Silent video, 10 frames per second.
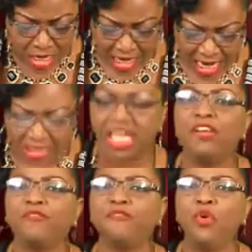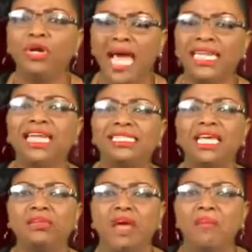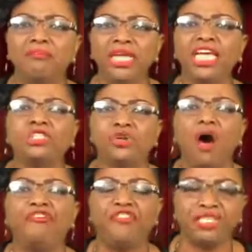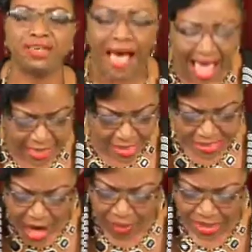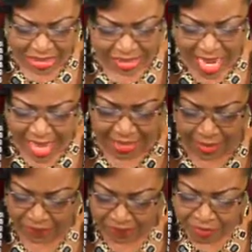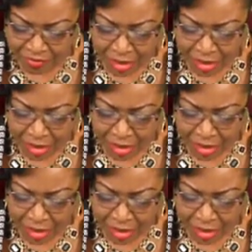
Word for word: eating food and eating meat offered to idols, hear what he says.